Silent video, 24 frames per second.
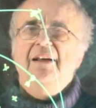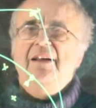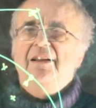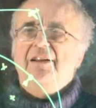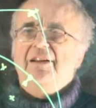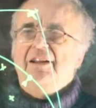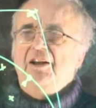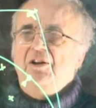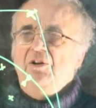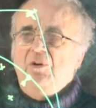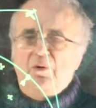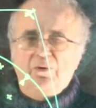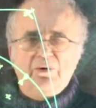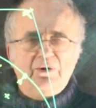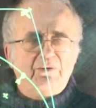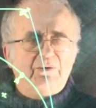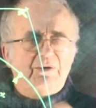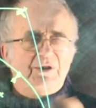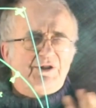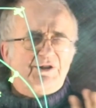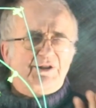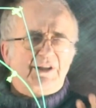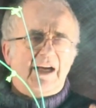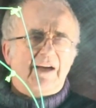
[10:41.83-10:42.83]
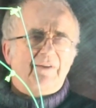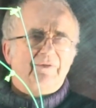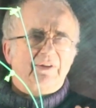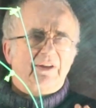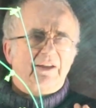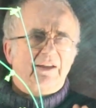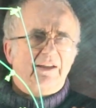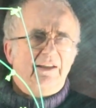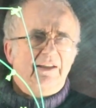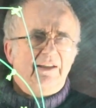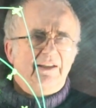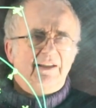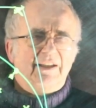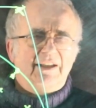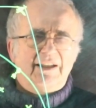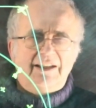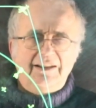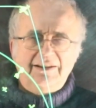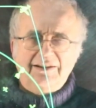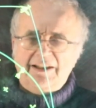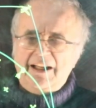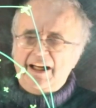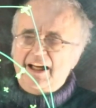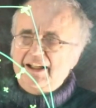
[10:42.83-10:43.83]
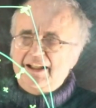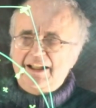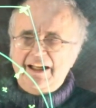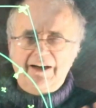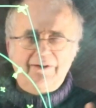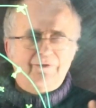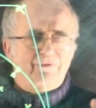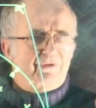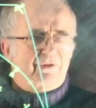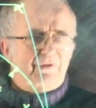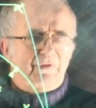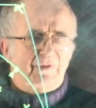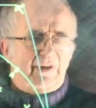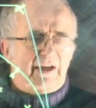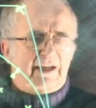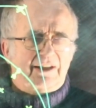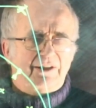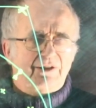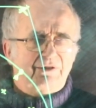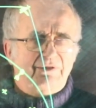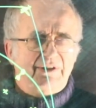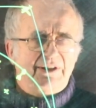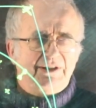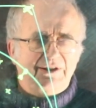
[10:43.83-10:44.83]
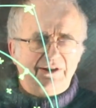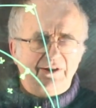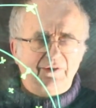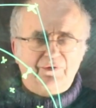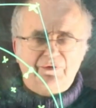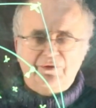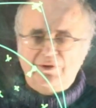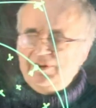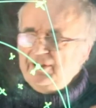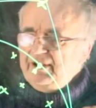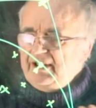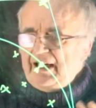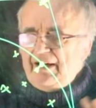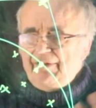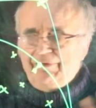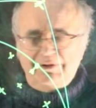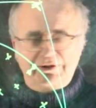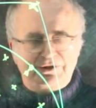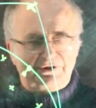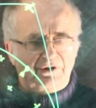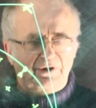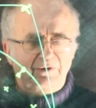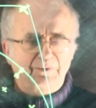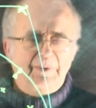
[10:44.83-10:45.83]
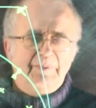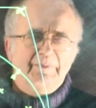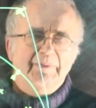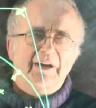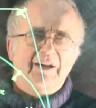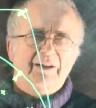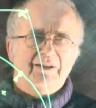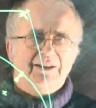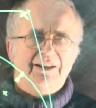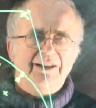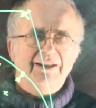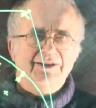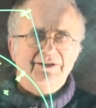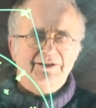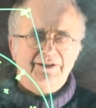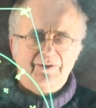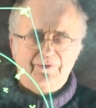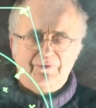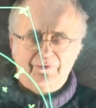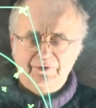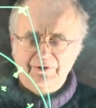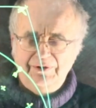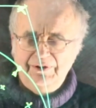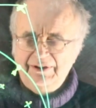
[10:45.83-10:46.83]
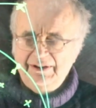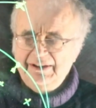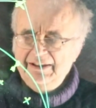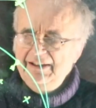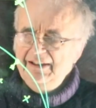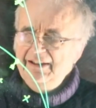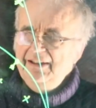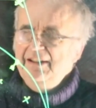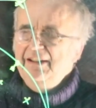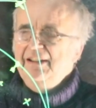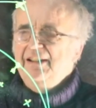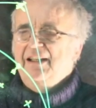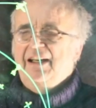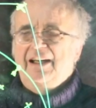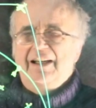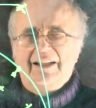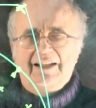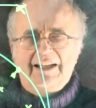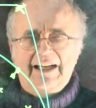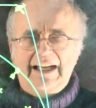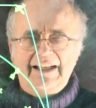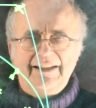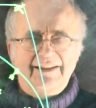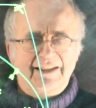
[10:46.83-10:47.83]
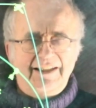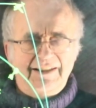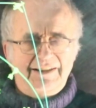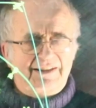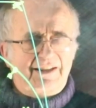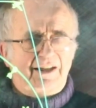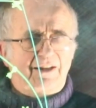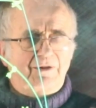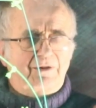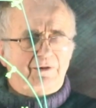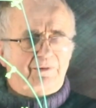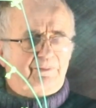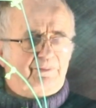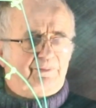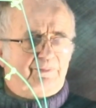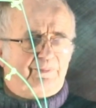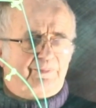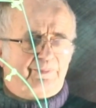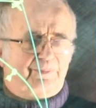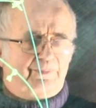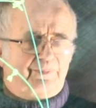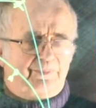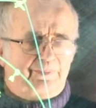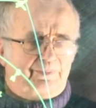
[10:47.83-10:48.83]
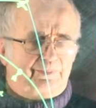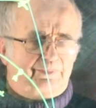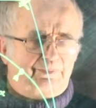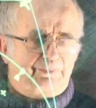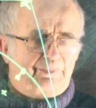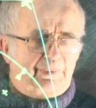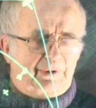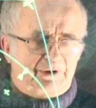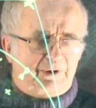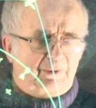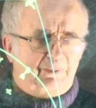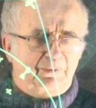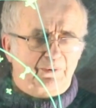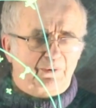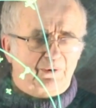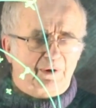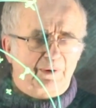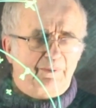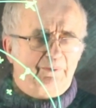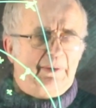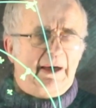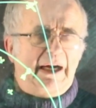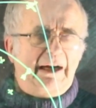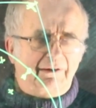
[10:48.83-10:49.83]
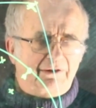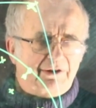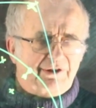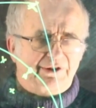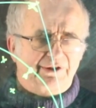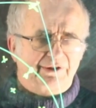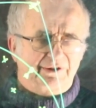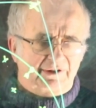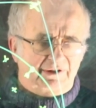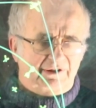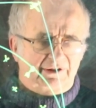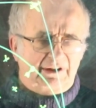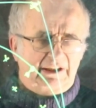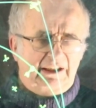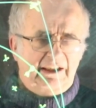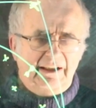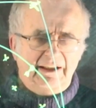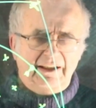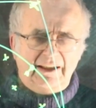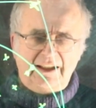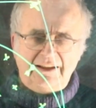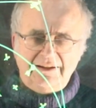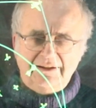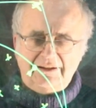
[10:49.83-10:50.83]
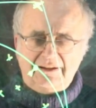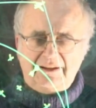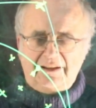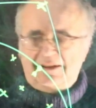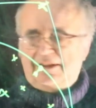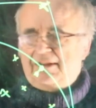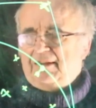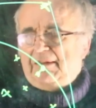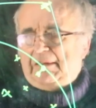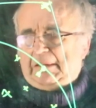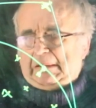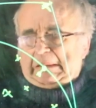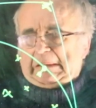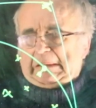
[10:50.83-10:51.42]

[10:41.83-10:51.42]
then all you discover is that every factory is different, every supermarket is different, and there's no possible comparisons. It's a